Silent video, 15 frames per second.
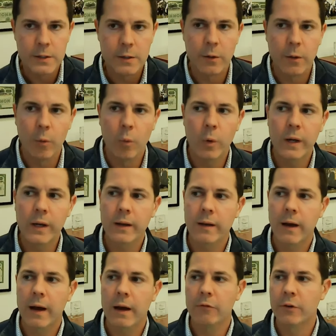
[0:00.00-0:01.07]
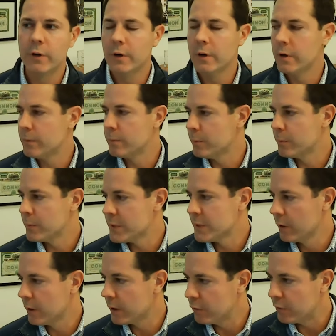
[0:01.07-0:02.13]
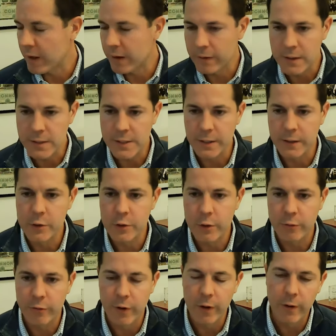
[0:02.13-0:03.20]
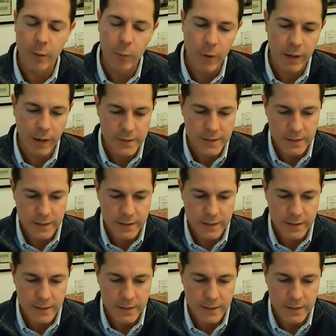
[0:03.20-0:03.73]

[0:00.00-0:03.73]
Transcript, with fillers: So the week after Silicon Valley and Signature failed, I went out